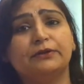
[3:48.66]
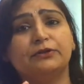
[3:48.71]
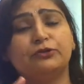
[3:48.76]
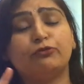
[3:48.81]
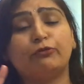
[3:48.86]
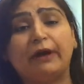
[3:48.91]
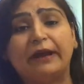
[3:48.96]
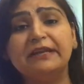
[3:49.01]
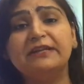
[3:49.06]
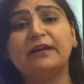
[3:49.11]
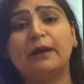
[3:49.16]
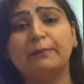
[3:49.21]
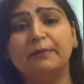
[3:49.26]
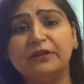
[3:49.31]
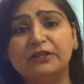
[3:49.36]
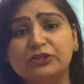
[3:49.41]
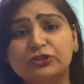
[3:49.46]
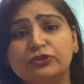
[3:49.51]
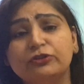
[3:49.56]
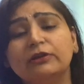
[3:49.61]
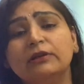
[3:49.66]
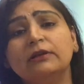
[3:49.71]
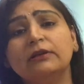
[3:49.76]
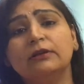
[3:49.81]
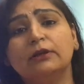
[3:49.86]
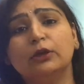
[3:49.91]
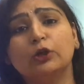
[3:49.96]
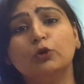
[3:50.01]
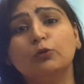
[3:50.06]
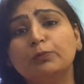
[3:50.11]
tri-dimensional
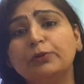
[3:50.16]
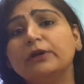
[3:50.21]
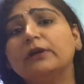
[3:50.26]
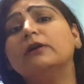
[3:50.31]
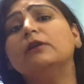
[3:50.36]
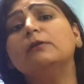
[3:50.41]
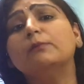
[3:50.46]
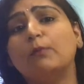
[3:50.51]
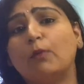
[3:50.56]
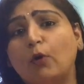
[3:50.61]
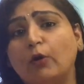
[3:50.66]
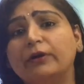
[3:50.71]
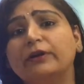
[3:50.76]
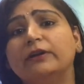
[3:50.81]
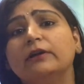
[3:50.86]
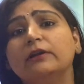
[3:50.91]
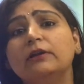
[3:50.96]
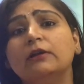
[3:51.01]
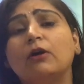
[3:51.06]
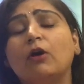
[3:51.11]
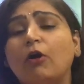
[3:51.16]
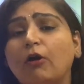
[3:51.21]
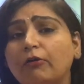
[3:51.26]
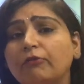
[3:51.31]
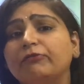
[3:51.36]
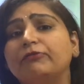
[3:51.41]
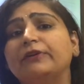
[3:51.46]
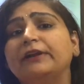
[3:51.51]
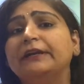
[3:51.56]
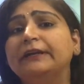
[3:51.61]
cubical model
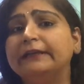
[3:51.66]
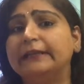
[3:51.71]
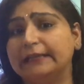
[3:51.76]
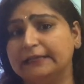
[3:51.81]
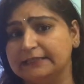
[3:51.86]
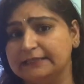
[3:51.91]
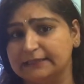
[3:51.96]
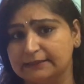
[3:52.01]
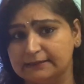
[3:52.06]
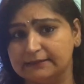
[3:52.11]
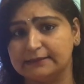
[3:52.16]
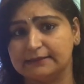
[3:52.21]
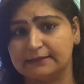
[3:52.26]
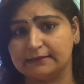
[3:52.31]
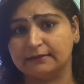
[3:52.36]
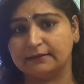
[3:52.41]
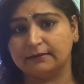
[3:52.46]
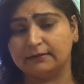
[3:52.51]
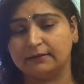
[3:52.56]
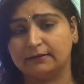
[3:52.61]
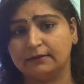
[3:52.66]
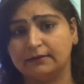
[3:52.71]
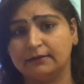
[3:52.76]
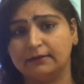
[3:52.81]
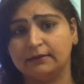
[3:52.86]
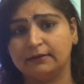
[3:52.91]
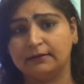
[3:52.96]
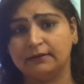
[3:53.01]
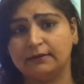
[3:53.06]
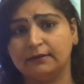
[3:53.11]
of intelligence.
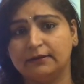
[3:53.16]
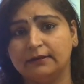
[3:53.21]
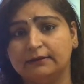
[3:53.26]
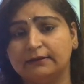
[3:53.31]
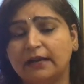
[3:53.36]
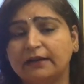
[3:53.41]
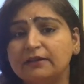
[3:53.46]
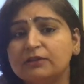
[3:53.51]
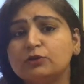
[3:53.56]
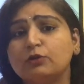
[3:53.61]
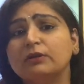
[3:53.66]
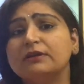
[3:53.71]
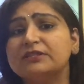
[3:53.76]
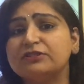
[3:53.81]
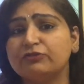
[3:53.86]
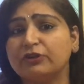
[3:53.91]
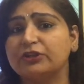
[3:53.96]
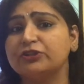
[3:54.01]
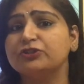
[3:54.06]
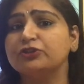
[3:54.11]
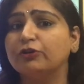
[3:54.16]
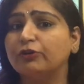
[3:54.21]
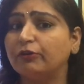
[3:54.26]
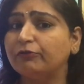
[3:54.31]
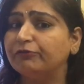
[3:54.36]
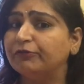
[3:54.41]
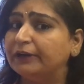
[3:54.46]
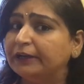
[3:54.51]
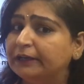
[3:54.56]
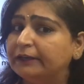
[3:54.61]
That is called structure
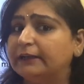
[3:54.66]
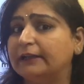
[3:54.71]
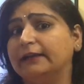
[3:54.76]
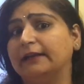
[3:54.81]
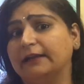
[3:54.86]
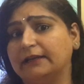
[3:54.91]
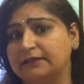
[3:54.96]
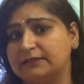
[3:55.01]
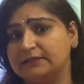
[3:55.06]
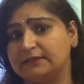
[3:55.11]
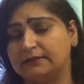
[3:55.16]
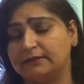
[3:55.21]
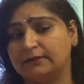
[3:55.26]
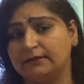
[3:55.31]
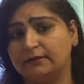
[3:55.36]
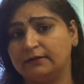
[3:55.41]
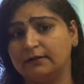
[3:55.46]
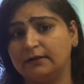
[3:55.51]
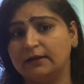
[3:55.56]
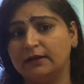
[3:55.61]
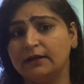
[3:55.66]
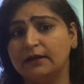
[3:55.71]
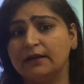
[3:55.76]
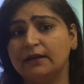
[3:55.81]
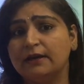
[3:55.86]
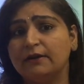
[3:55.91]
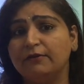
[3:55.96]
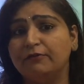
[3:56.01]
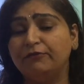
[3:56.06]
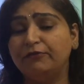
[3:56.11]
of intellect.
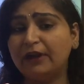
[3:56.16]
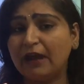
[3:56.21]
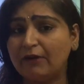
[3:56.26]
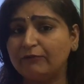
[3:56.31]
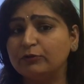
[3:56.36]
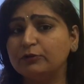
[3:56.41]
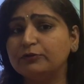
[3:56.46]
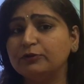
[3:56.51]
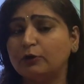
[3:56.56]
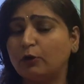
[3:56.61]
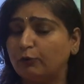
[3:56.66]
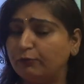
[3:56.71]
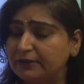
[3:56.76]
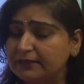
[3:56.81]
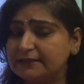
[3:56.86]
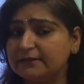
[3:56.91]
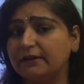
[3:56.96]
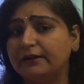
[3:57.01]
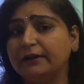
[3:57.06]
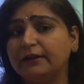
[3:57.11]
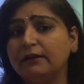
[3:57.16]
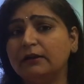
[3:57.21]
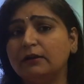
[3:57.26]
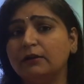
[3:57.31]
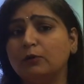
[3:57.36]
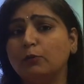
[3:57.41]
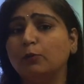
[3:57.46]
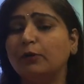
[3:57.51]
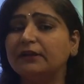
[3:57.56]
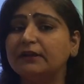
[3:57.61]
We have to now we study
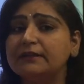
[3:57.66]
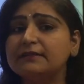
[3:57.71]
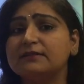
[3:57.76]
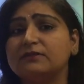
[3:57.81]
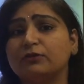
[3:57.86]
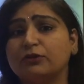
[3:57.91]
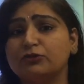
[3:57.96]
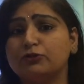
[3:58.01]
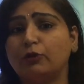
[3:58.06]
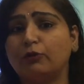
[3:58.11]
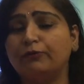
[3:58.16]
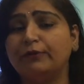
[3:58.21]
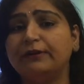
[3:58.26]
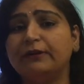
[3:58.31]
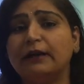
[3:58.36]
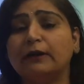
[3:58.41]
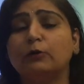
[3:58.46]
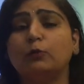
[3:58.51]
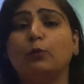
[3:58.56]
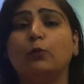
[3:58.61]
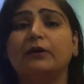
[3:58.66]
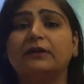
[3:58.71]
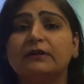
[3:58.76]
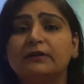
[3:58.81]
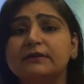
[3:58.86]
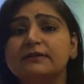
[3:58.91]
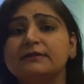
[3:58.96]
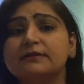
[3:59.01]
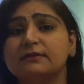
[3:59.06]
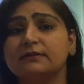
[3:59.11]
what is structure of intellect, what
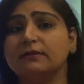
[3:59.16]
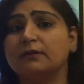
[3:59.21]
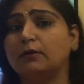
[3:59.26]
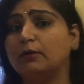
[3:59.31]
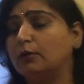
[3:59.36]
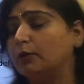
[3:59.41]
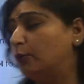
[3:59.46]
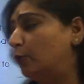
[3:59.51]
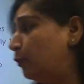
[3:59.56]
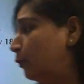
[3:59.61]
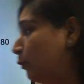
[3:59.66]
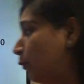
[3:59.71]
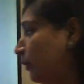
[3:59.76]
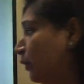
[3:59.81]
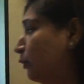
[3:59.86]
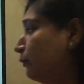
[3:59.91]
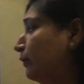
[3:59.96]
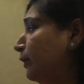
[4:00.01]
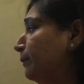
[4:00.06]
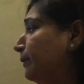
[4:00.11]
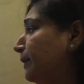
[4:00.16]
do we